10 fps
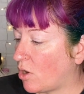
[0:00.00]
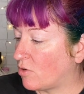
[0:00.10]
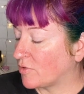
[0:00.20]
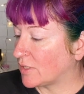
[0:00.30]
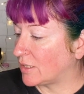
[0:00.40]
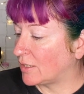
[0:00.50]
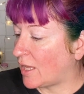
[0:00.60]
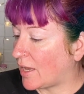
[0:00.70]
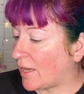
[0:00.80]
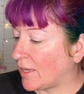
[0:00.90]
Over the
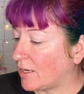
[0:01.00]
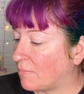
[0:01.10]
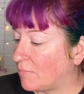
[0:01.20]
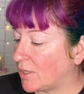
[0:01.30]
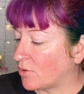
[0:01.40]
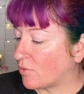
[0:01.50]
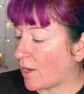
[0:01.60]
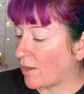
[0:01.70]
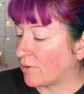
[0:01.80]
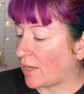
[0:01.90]
Line, Middle
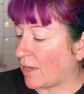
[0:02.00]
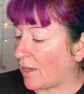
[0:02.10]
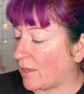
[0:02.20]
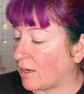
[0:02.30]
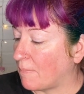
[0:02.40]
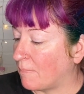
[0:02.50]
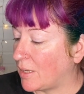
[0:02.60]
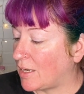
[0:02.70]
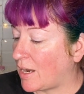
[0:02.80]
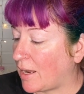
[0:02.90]
Ground, and
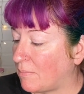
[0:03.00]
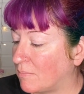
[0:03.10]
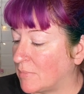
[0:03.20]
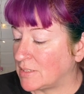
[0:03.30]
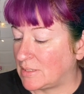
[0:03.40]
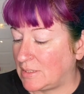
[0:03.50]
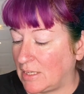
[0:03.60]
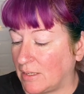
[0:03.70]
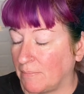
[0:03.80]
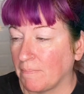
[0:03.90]
Midnight Mystique.